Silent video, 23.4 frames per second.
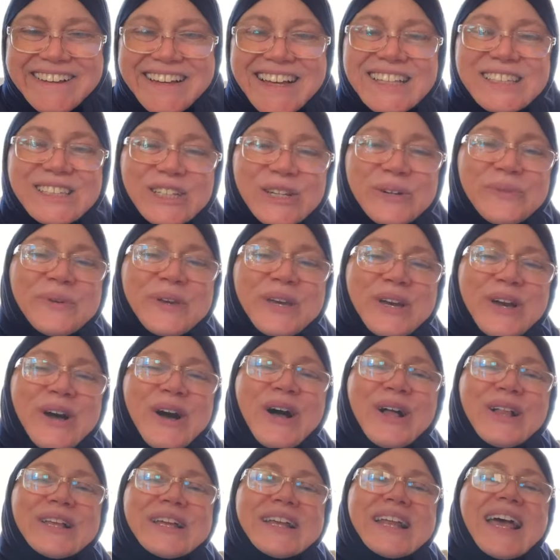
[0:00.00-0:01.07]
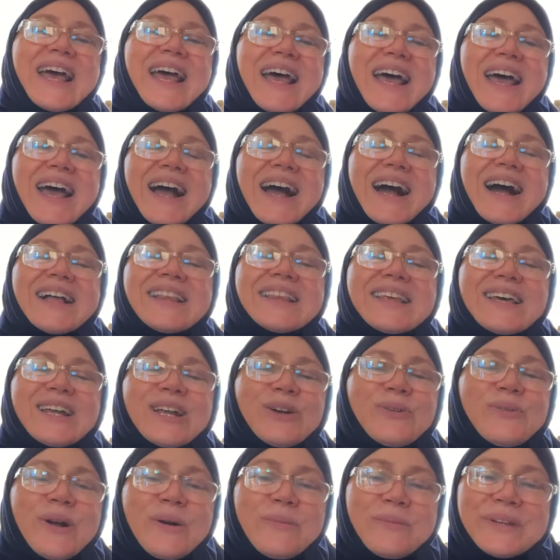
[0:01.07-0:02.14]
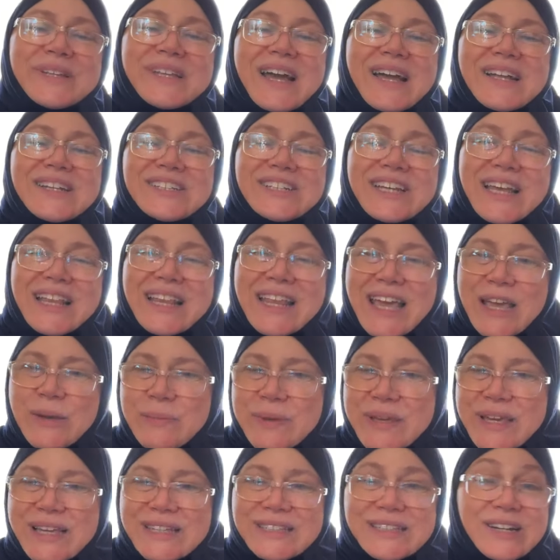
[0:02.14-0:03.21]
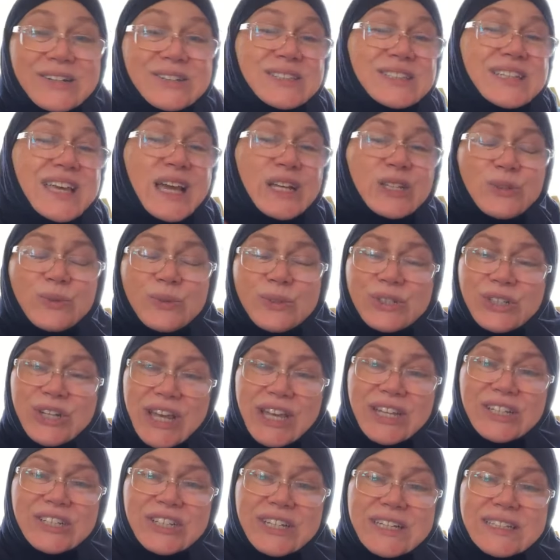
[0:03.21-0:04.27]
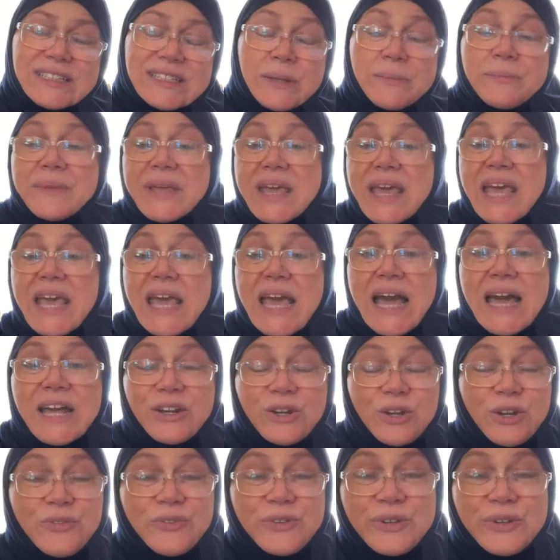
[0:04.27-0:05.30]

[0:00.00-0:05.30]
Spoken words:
that's what we call it, a little Ramadan jet lag because our schedule changes. And I don't